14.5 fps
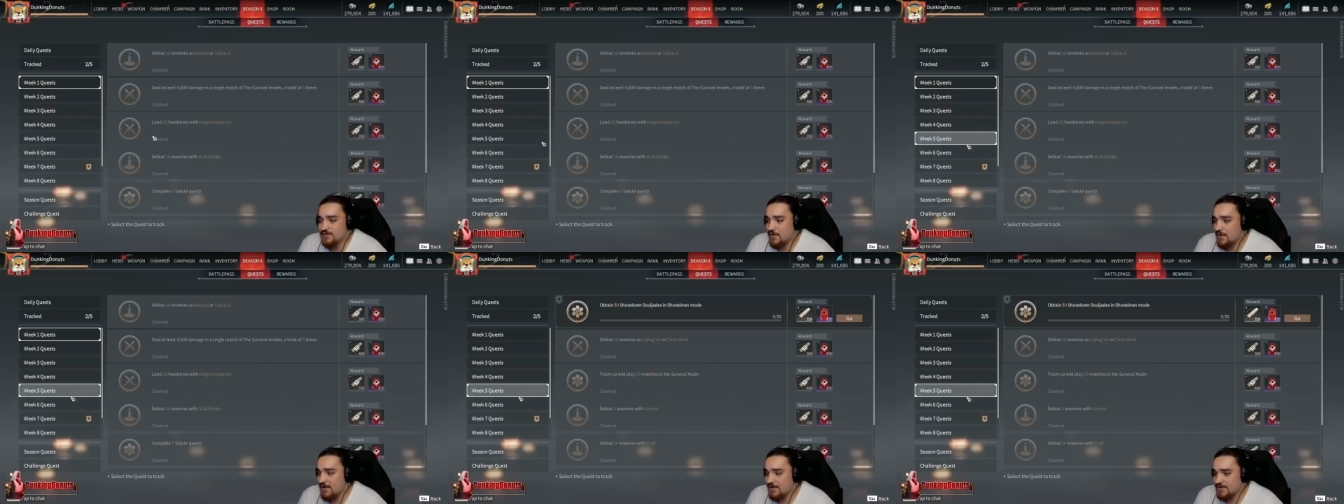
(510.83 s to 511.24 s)

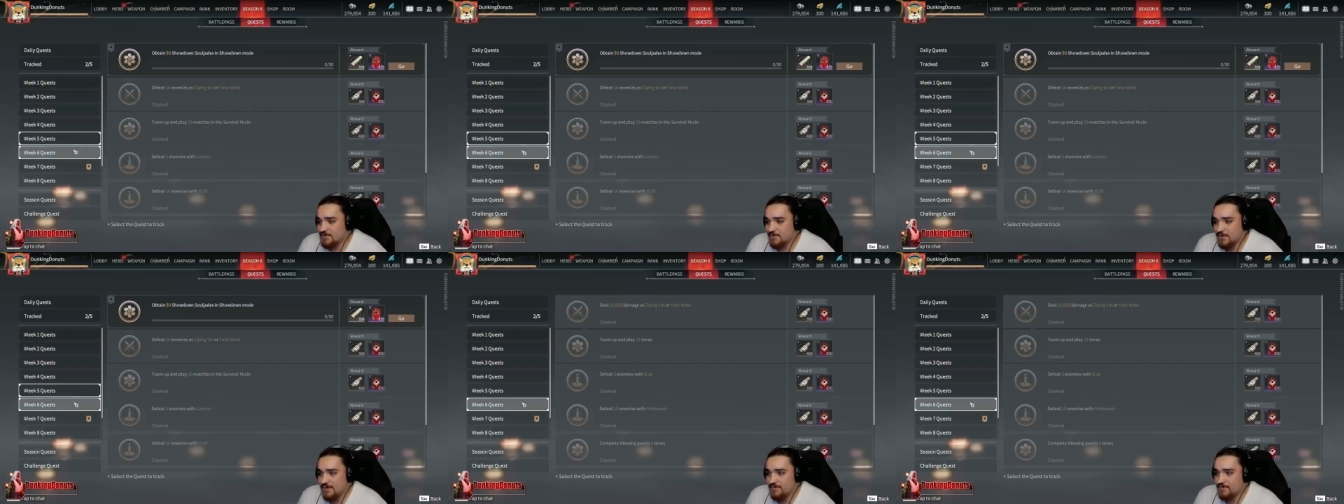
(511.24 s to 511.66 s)
quests,
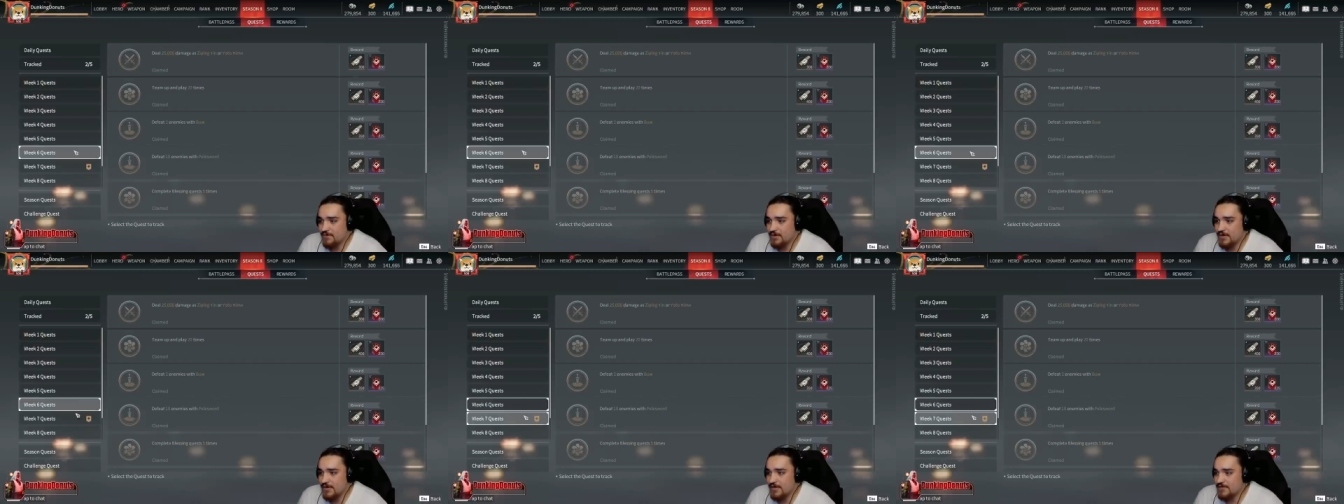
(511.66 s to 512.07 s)
whenever
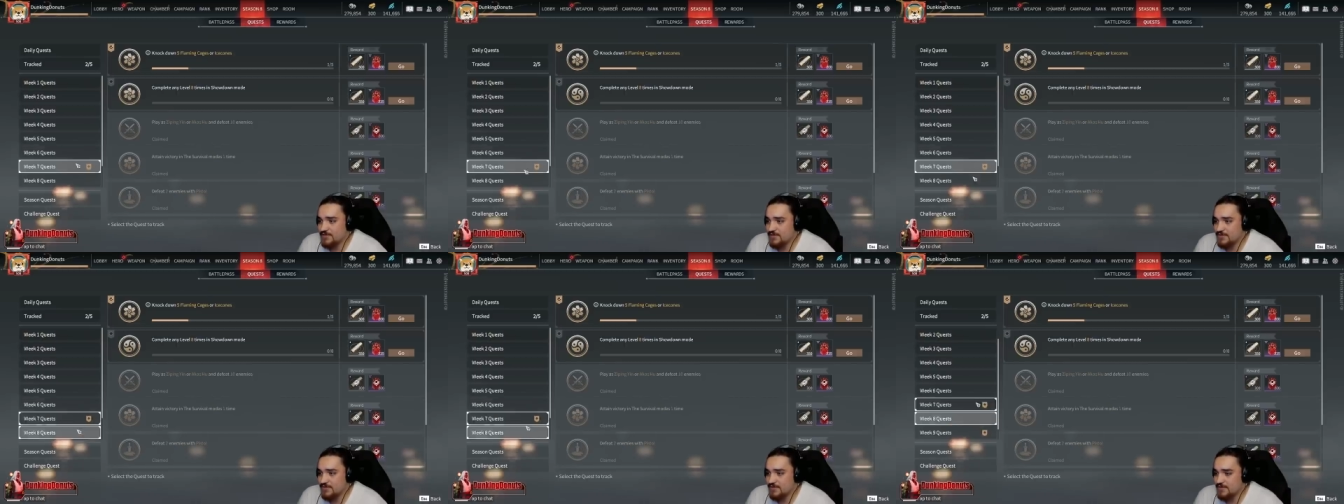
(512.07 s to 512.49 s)
it
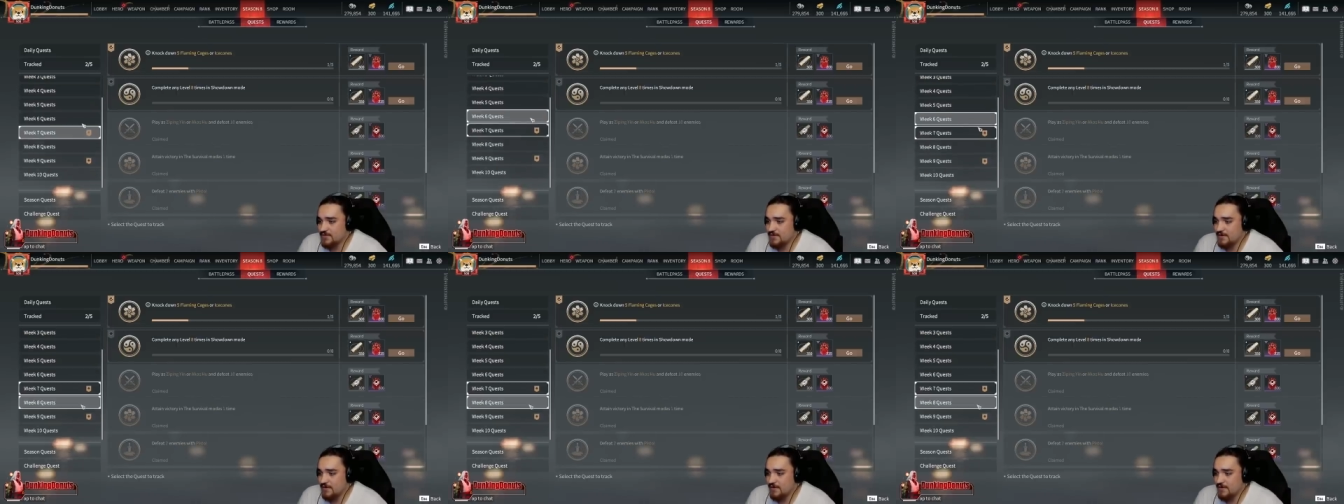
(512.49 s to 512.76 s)
lists